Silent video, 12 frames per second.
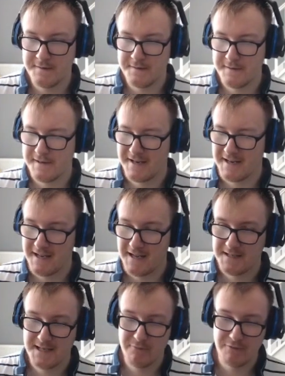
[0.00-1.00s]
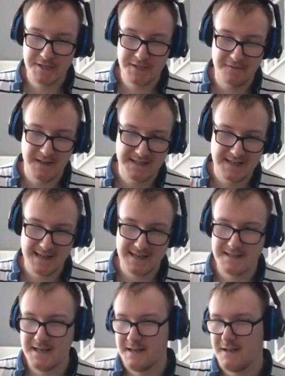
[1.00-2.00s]
negate it, which is
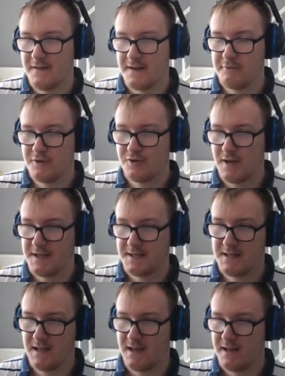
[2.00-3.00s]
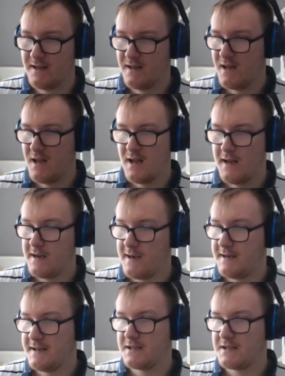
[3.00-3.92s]
fantastic. If anyone tries to against